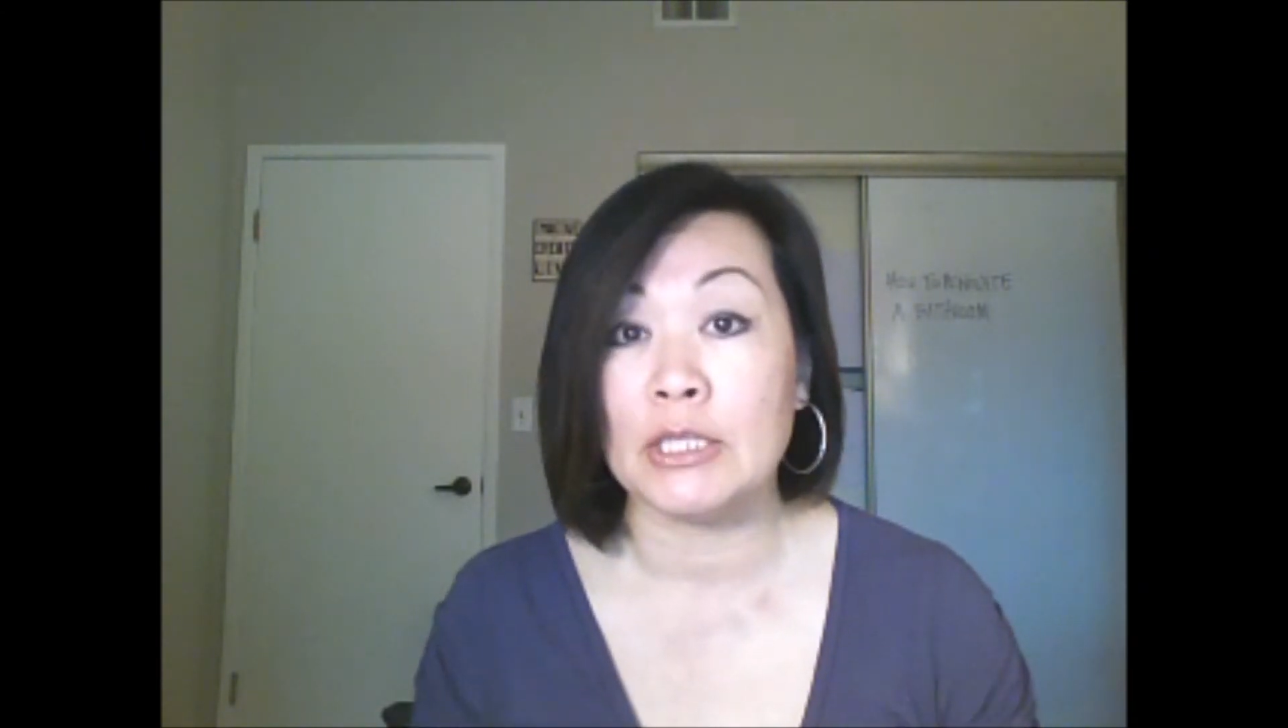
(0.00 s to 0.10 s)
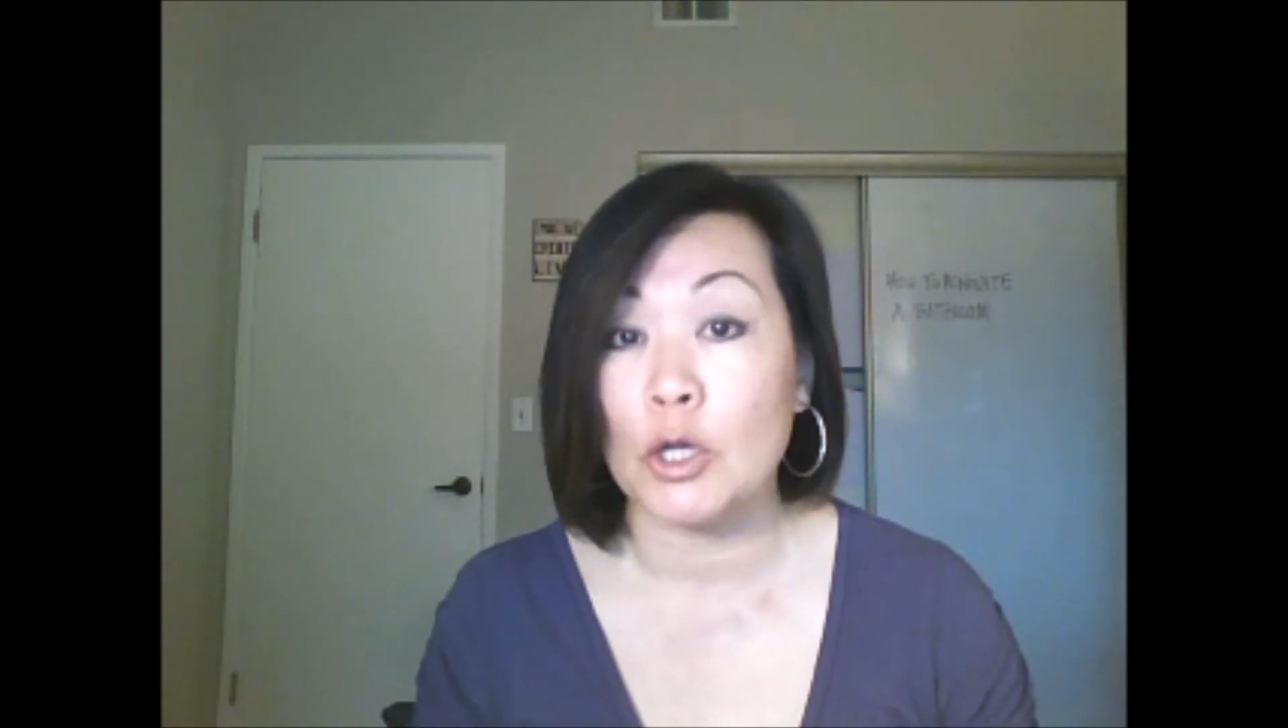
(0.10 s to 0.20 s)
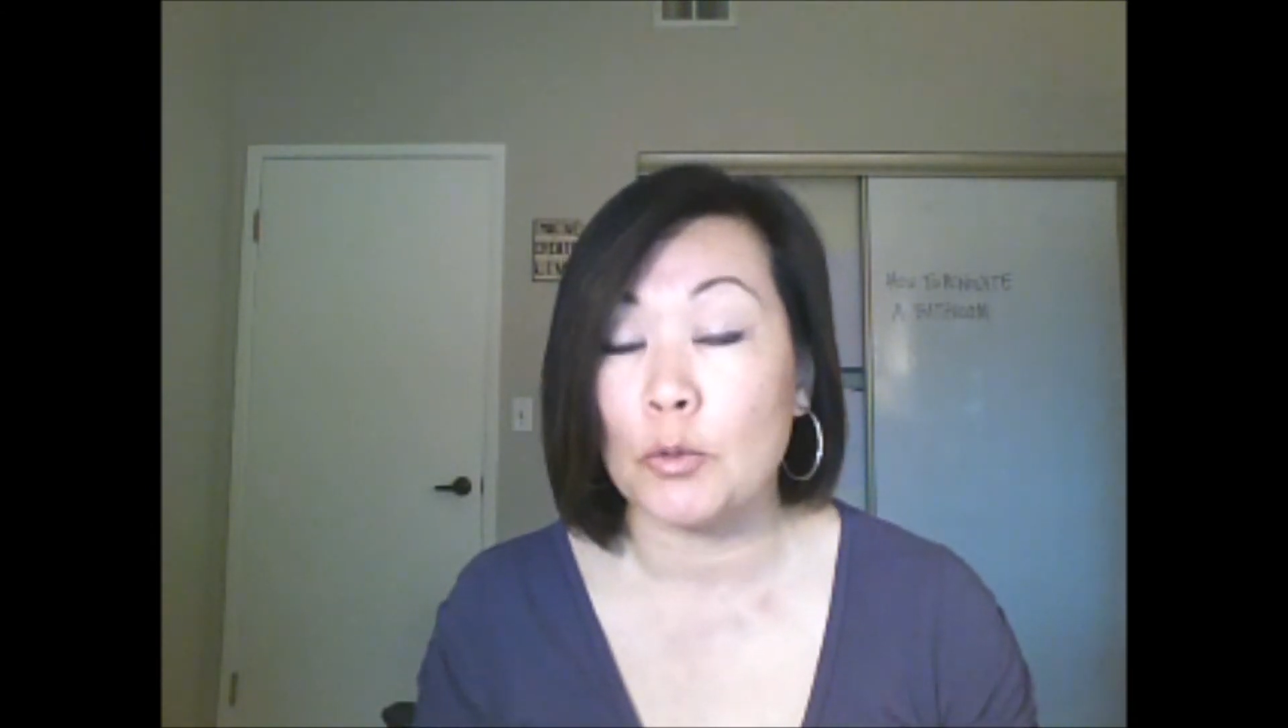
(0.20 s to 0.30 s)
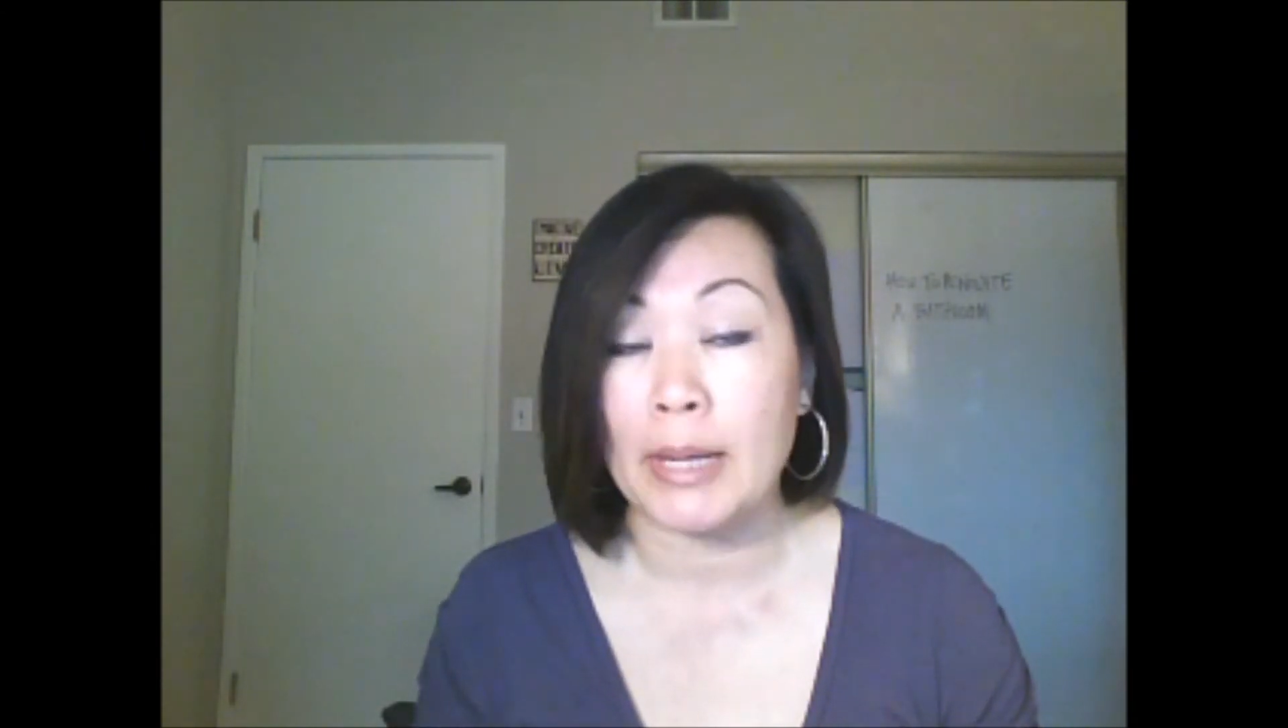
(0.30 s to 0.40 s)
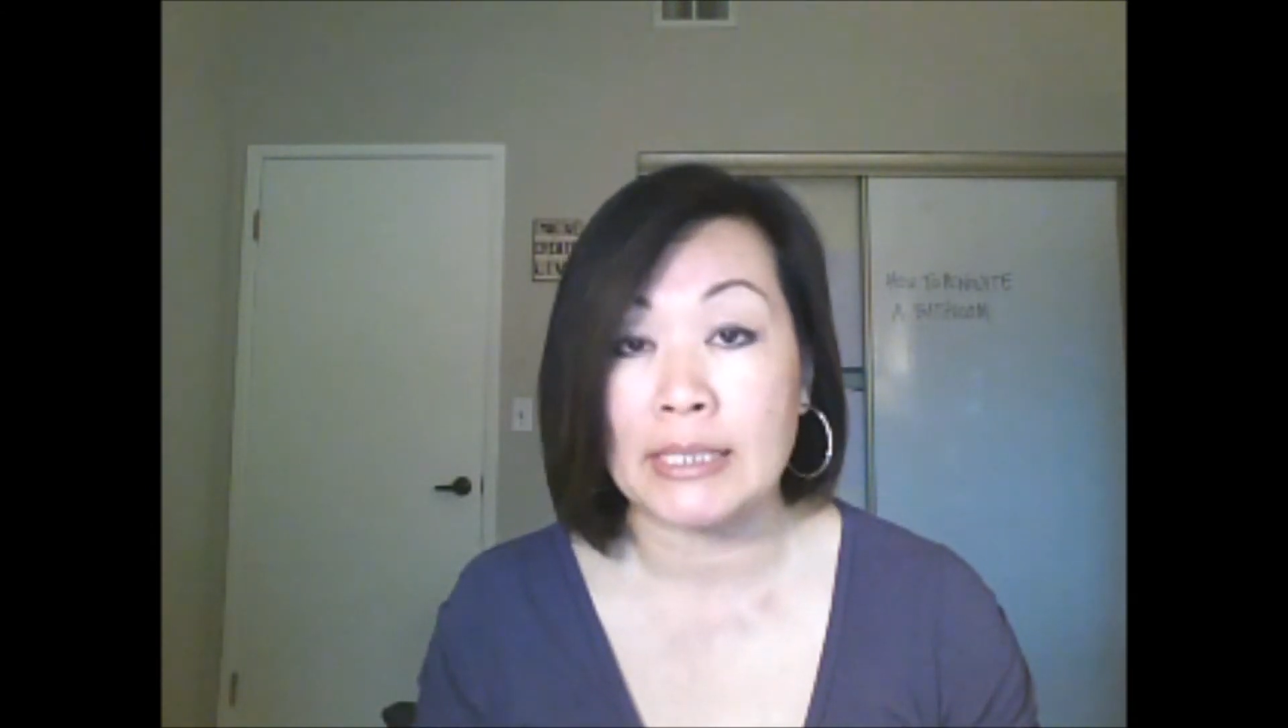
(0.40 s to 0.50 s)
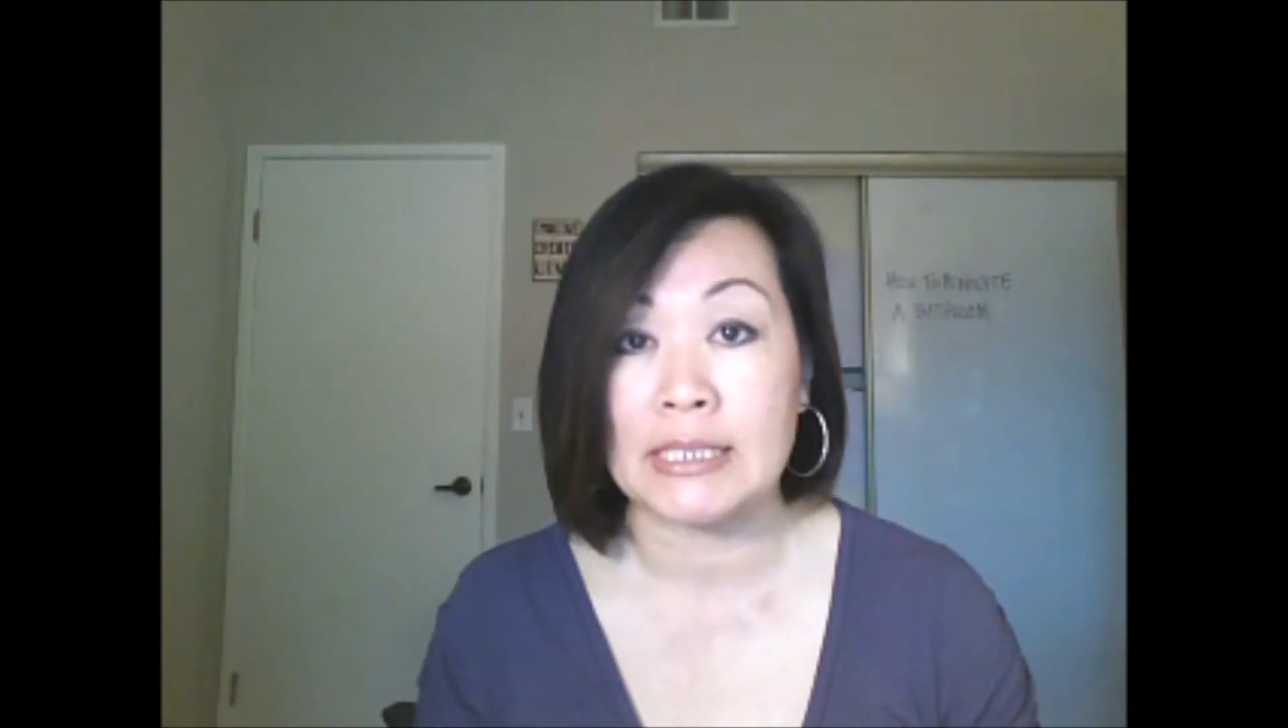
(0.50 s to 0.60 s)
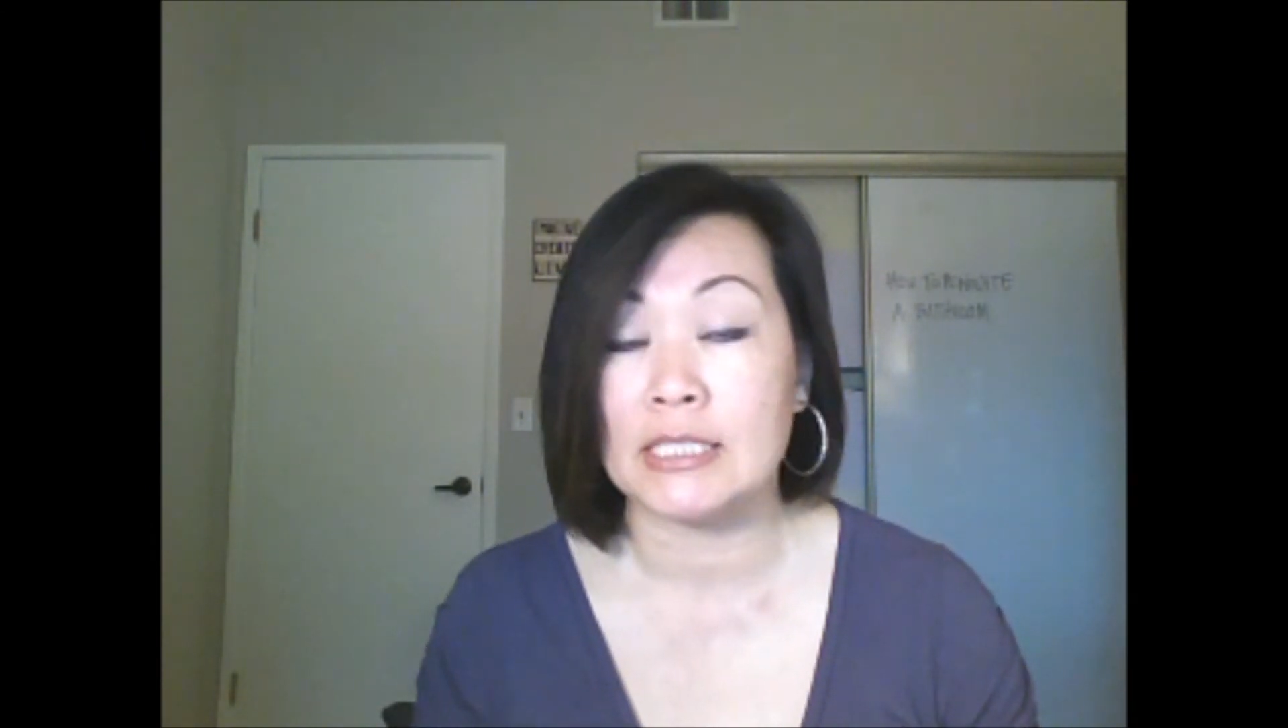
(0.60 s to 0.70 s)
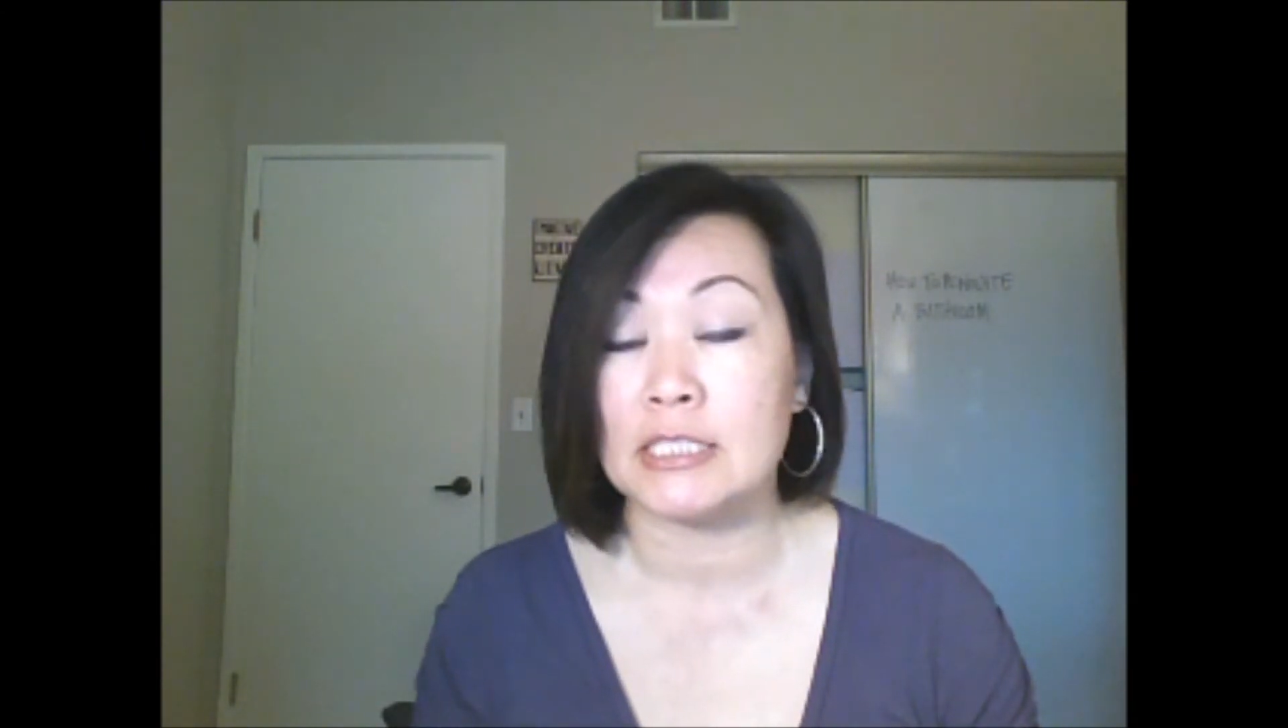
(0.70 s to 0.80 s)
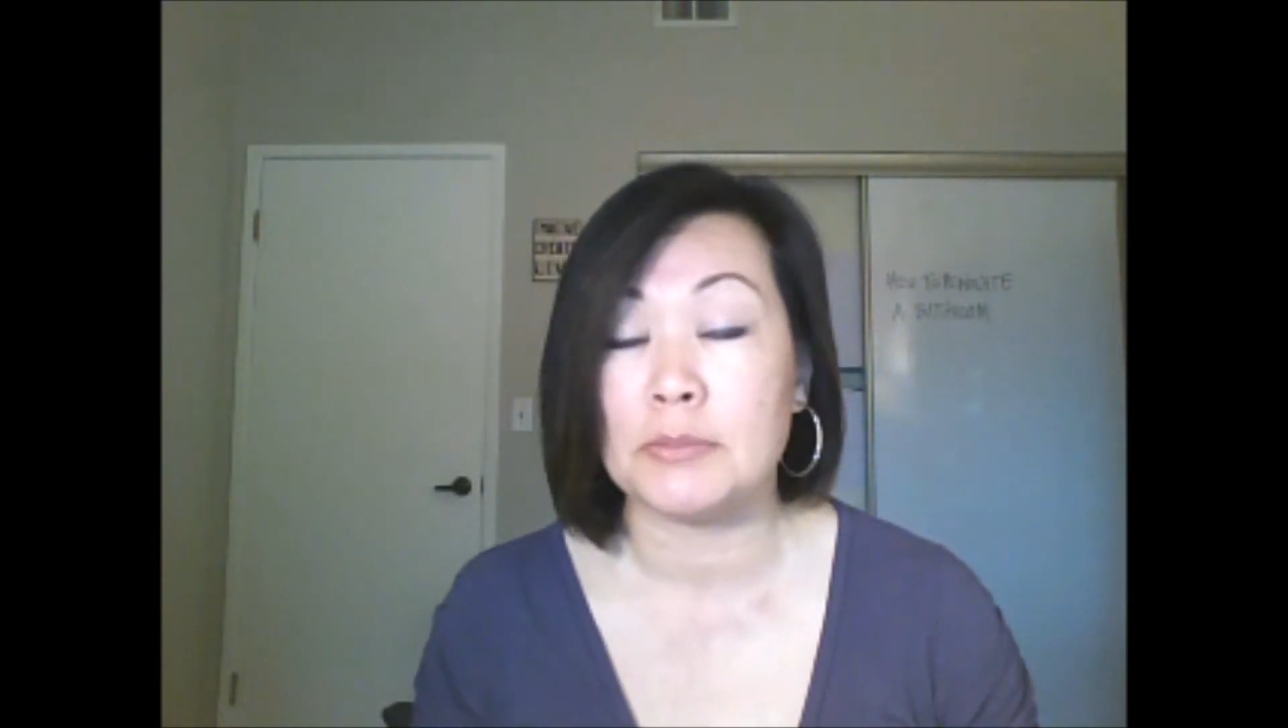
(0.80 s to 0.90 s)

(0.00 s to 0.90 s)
low maintenance,